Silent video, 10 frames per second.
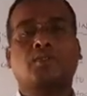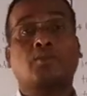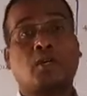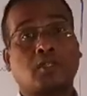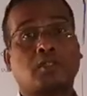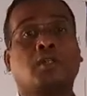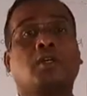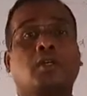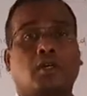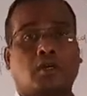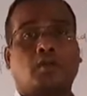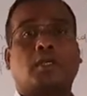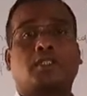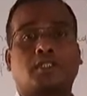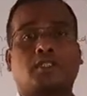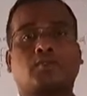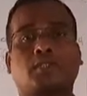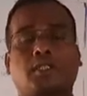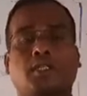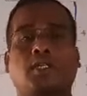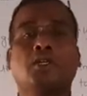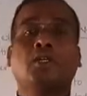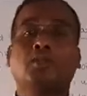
modern water systems are there.